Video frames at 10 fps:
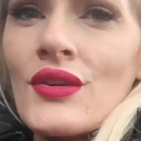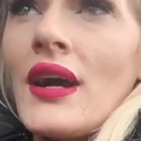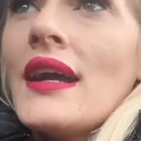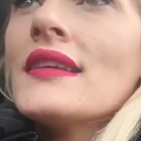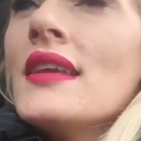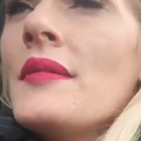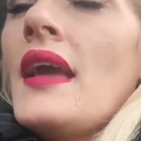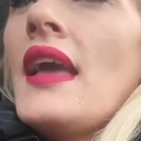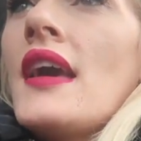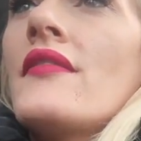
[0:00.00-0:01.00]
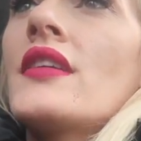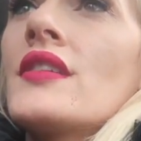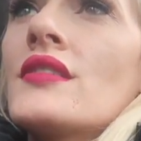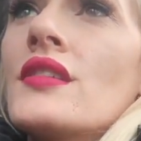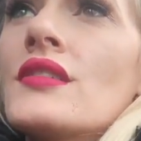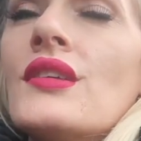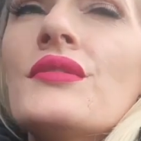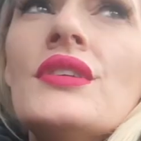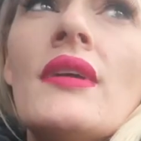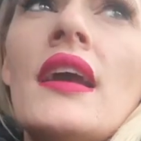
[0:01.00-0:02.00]
So I keep having,
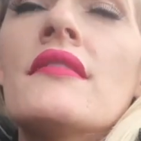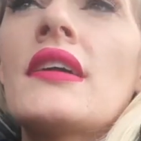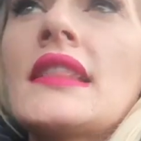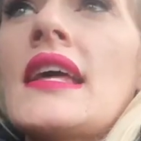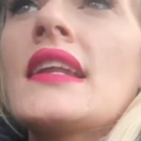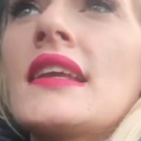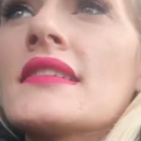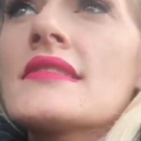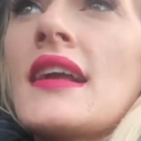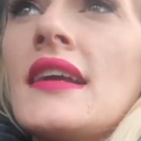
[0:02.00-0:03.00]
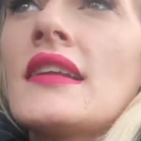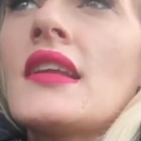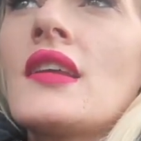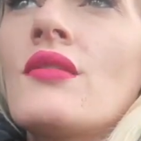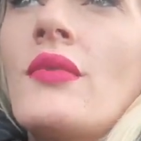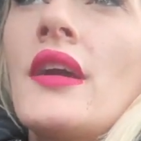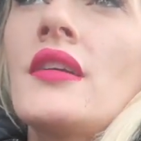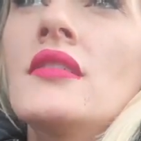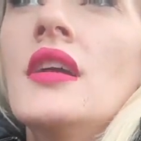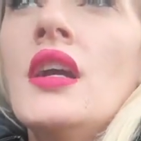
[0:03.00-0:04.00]
you and you have like that anxiety
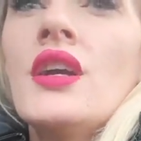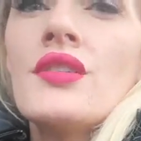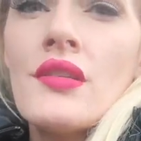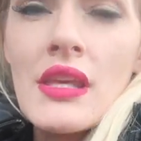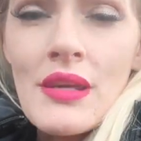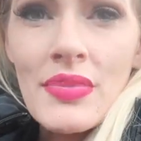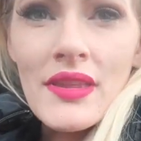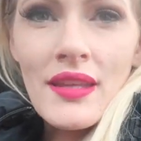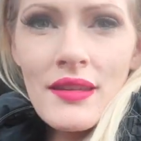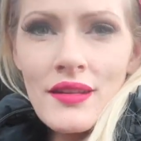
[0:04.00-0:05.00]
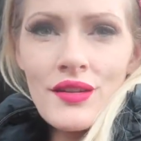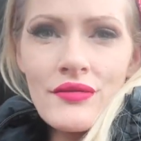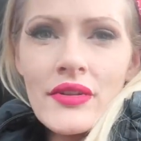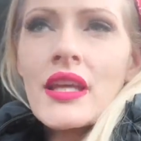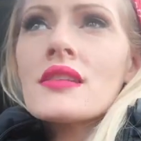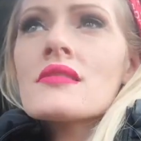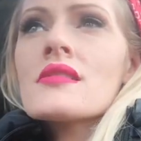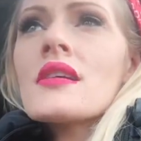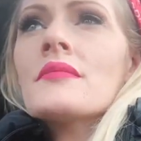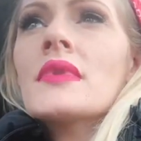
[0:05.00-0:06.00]
where you keep thinking that you're forgetting
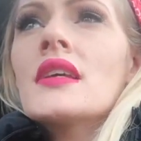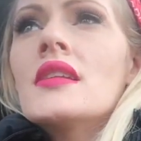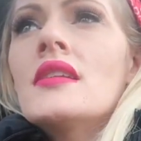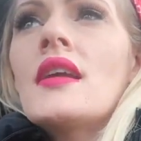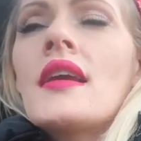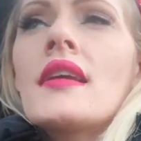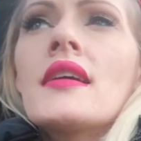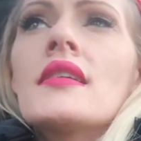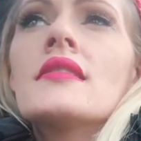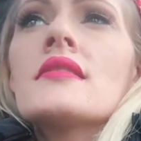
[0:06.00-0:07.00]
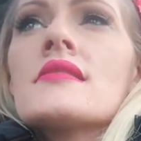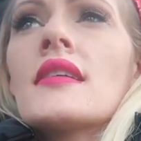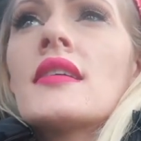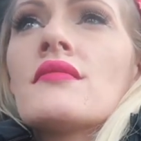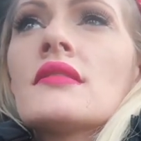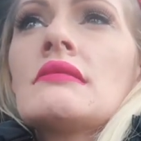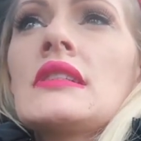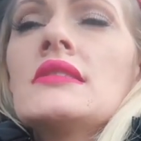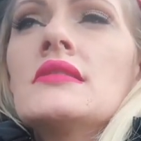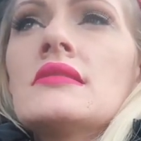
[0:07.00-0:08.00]
something and it's like it
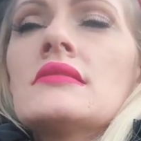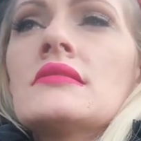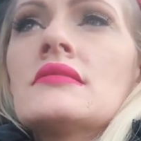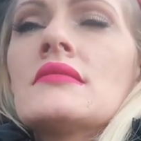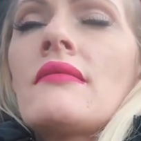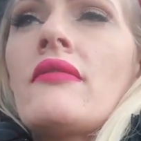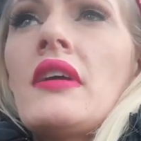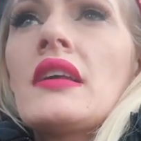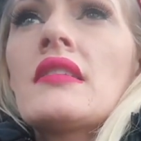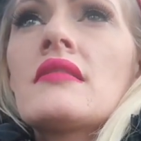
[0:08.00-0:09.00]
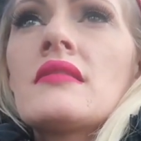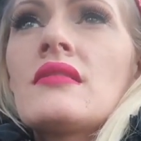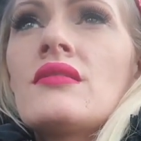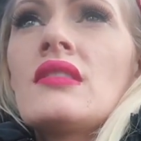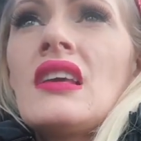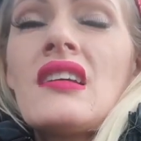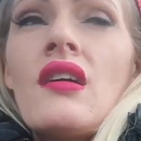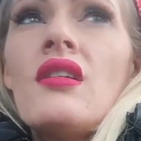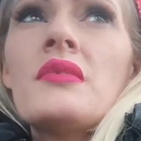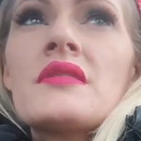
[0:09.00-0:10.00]
really like, it
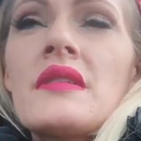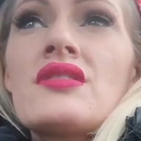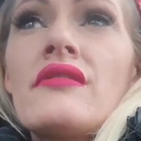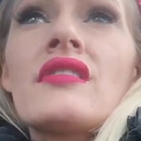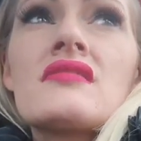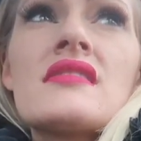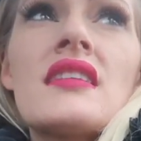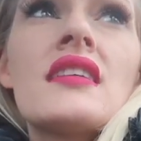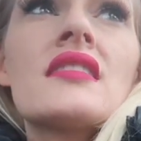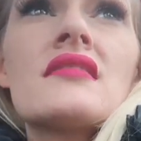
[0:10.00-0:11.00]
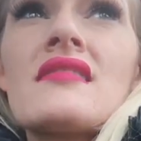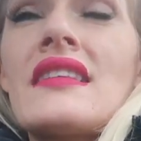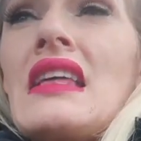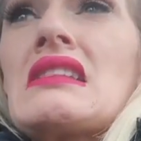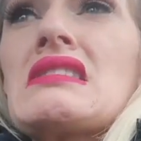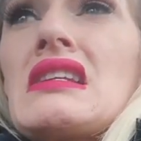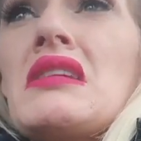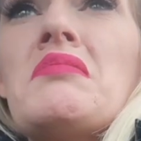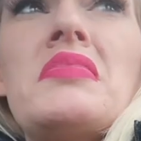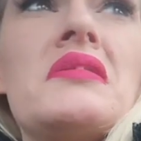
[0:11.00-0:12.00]
almost makes you feel sick. It's like that deep,